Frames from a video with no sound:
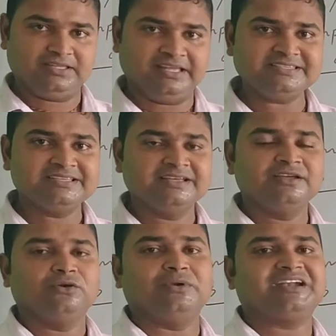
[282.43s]
Yes?
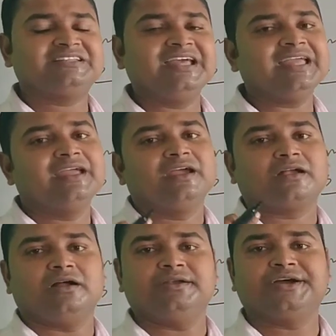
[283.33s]
What are they?
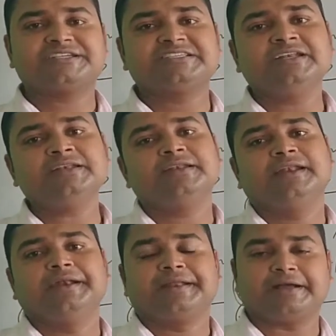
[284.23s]
Conduction,
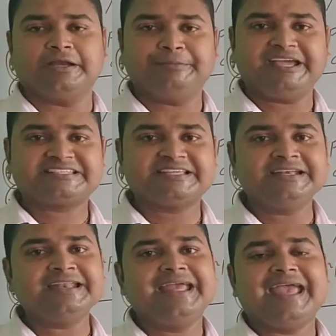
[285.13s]

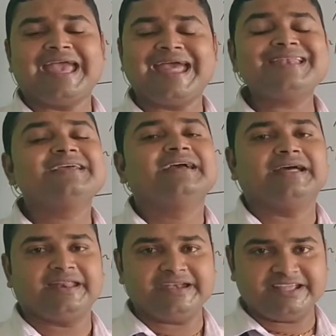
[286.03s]
convection and
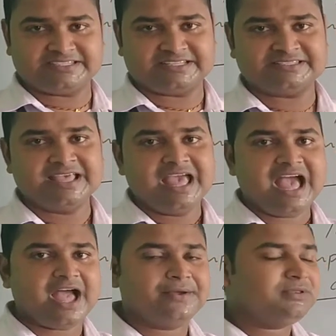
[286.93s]
radiations.
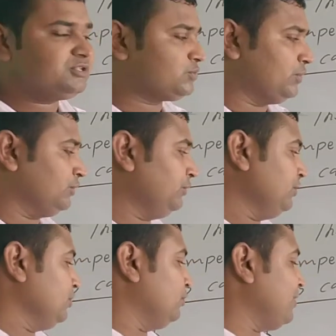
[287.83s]
I will show
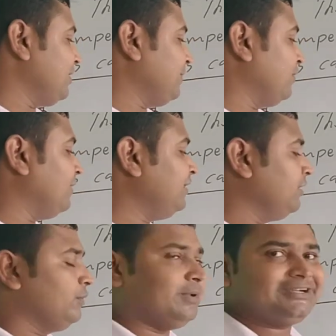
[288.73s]
you one by
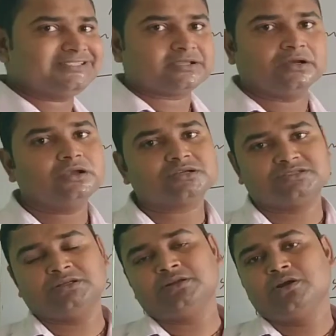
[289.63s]
one what is
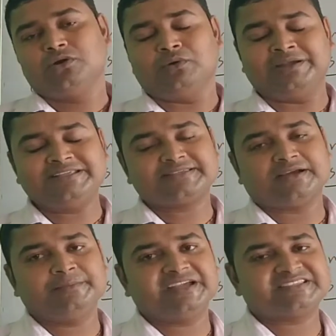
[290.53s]
conduction, what is
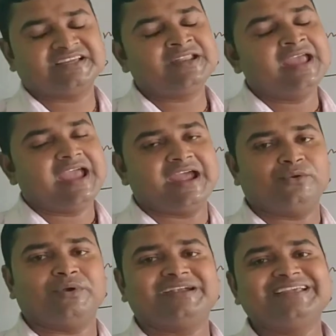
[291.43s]
convection
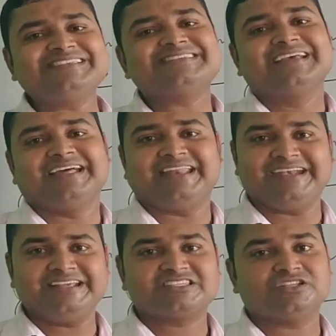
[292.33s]
and what is
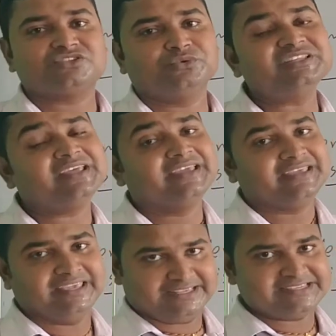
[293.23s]
radiations with
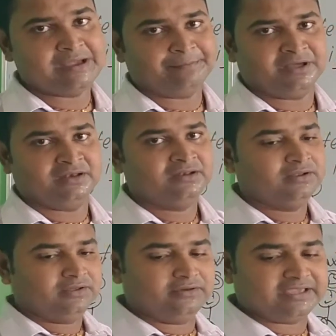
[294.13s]
example.
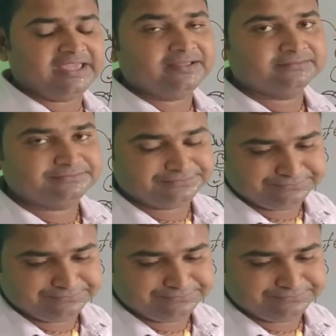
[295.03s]
Okay?